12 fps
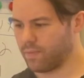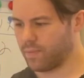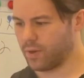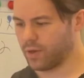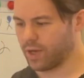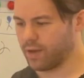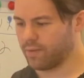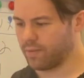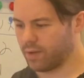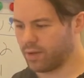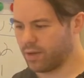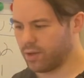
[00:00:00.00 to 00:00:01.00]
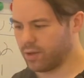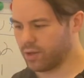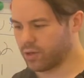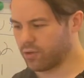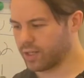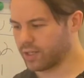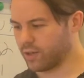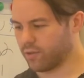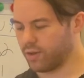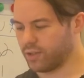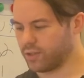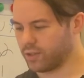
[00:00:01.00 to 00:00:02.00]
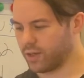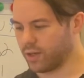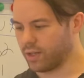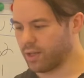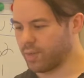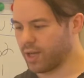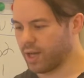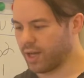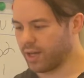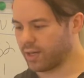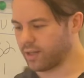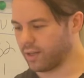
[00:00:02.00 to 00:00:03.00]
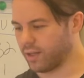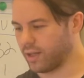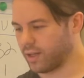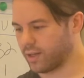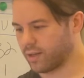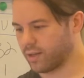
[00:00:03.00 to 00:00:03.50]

Okay, the correct interface is here. And let me hide the link.